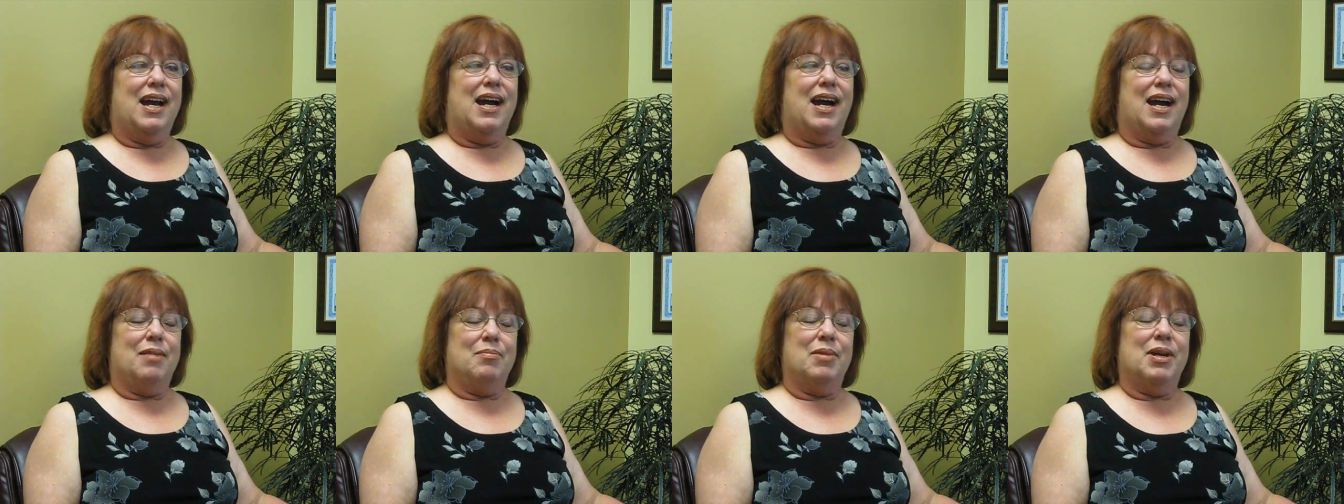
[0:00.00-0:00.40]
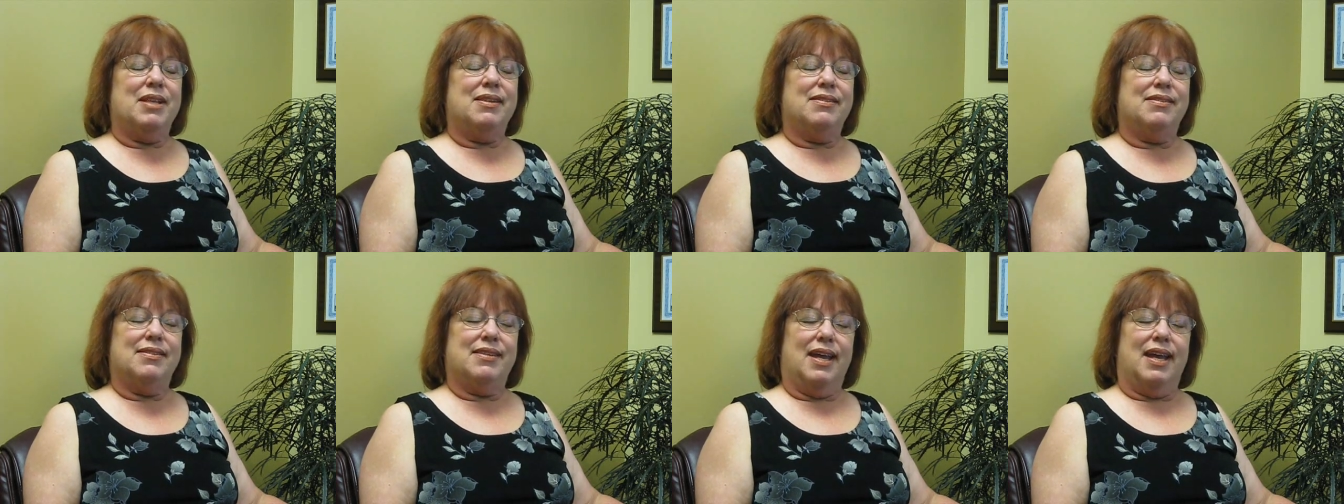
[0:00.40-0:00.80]
I
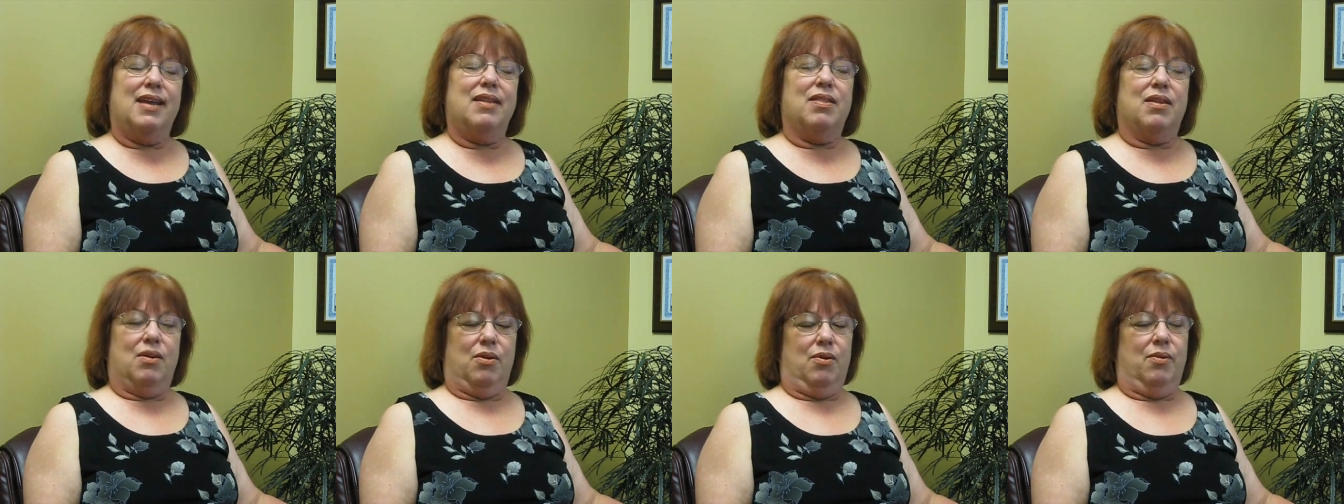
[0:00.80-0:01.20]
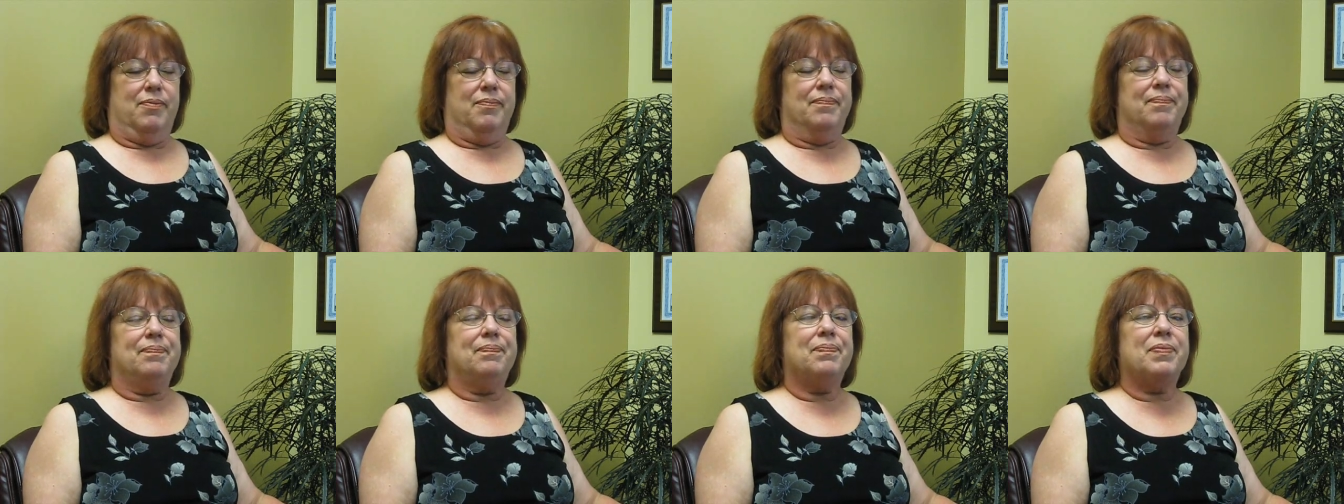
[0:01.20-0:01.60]
must say though,
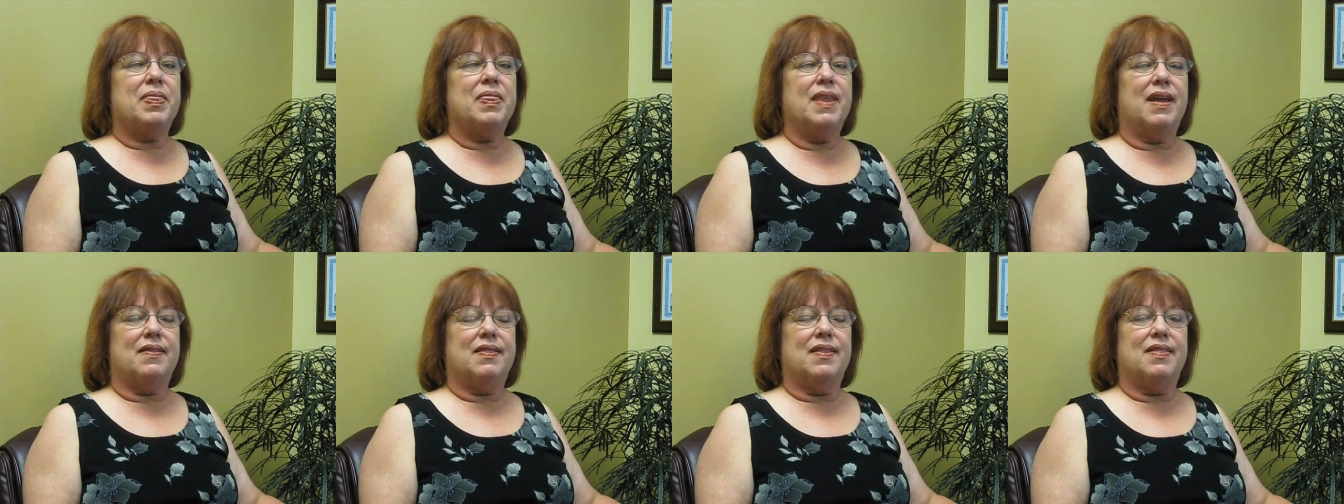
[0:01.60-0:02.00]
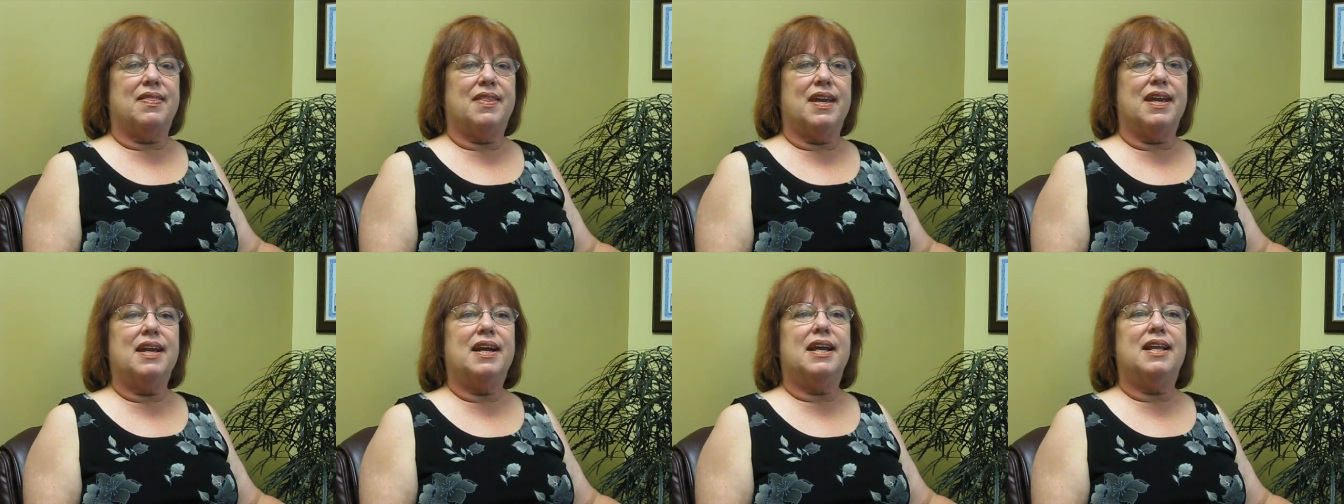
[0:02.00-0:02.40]
that the
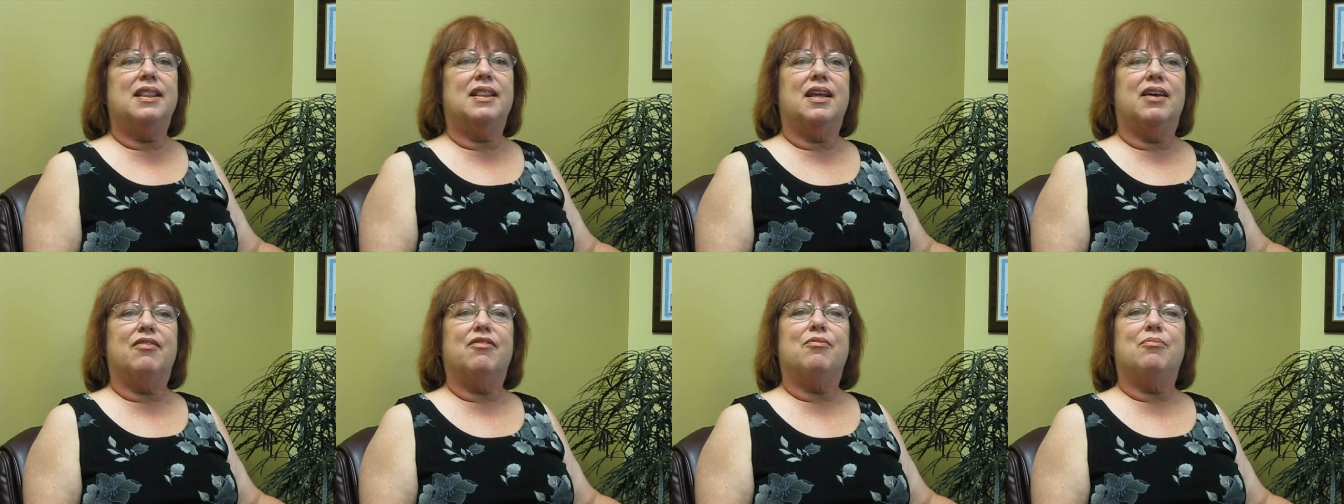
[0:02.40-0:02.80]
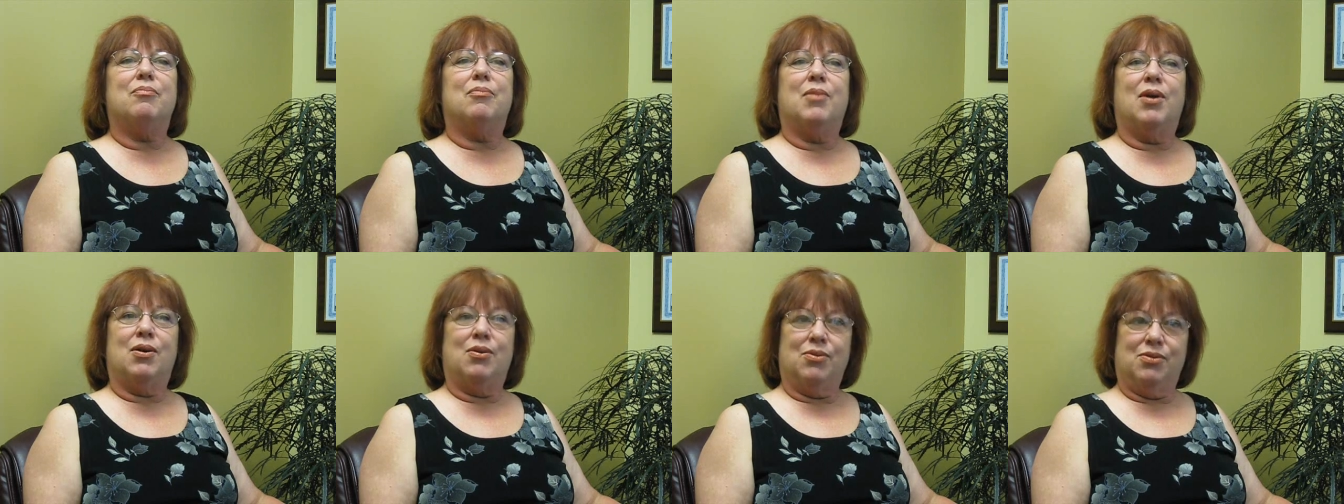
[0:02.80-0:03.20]
thing I love
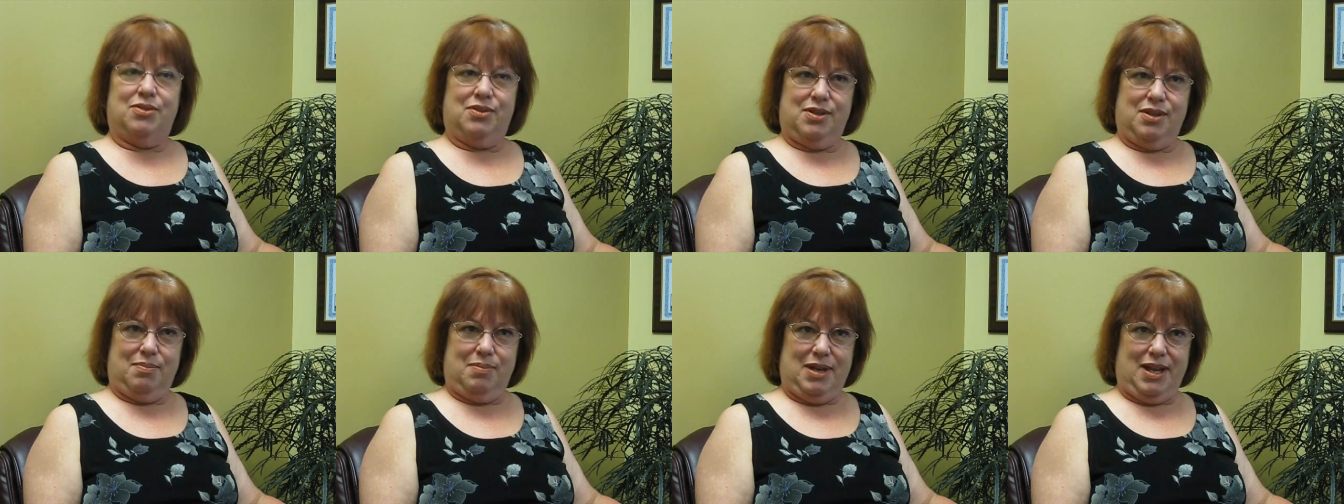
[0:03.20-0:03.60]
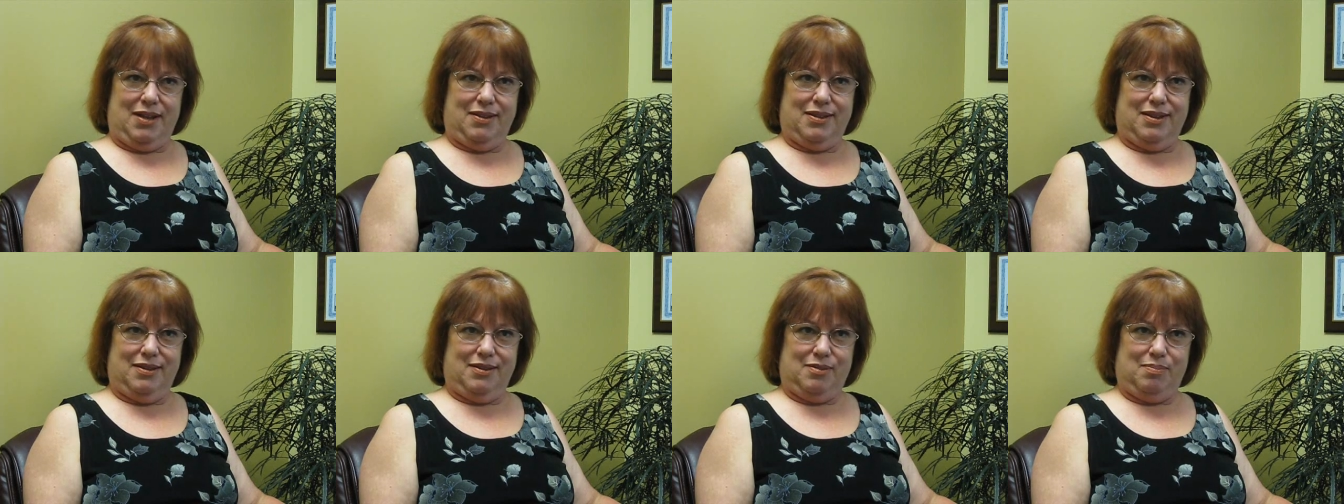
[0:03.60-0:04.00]
most
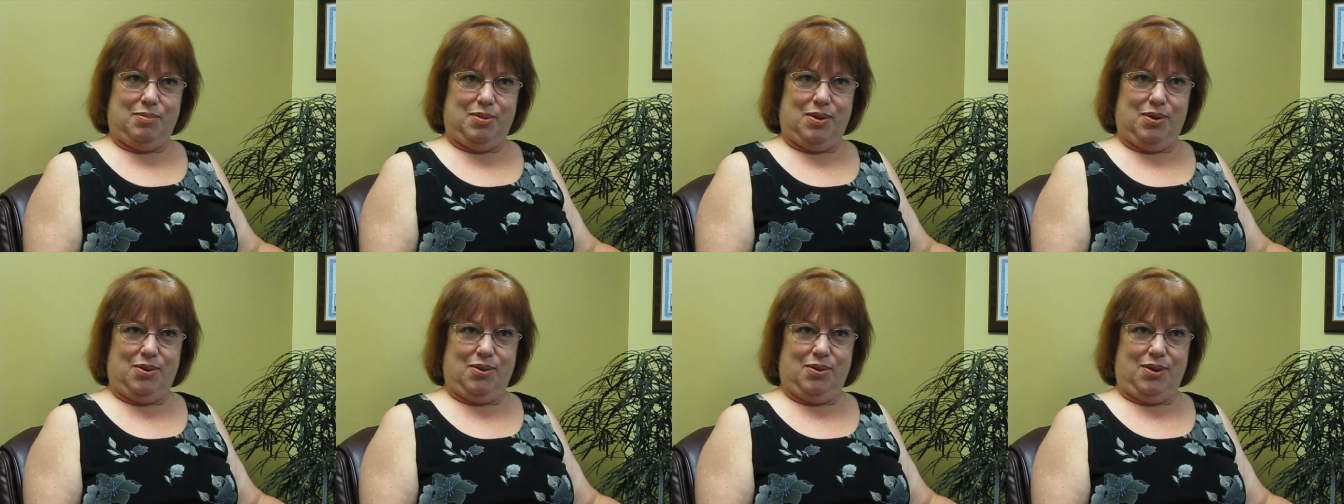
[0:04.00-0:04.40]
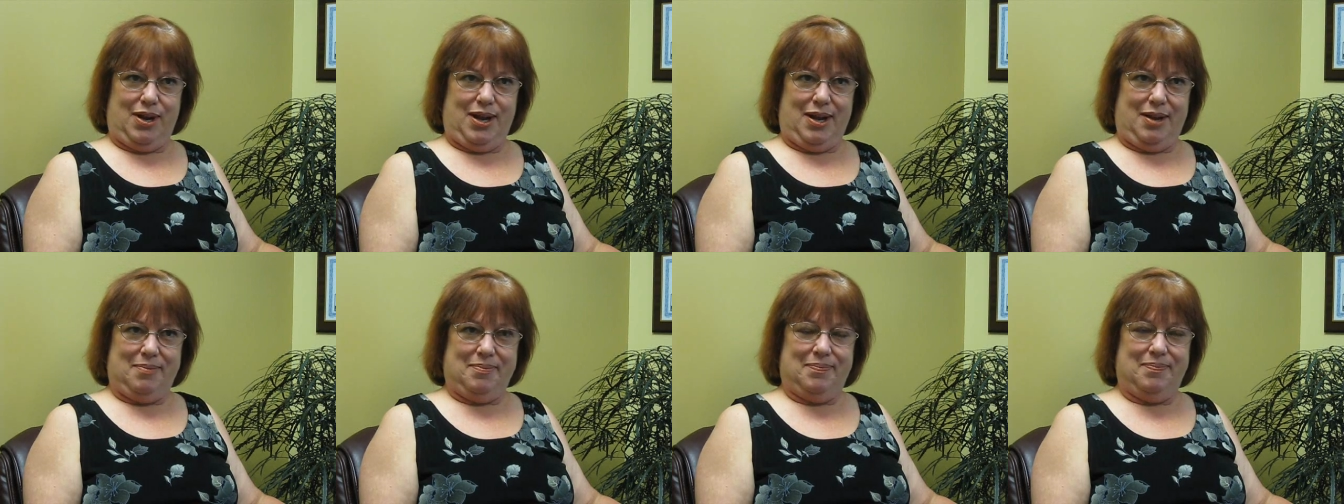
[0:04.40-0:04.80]
about this
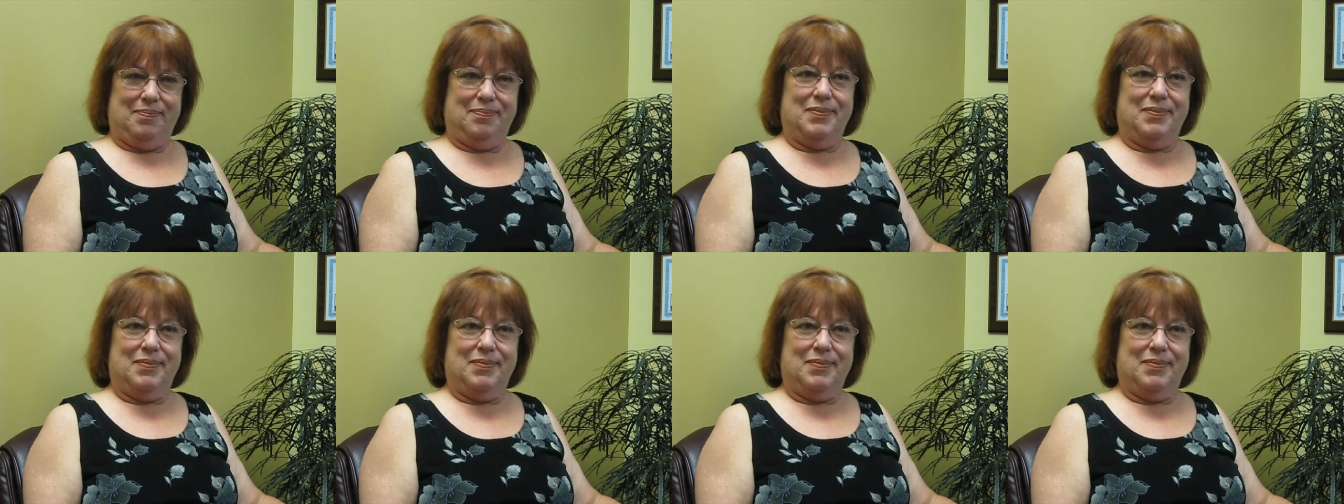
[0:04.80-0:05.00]
program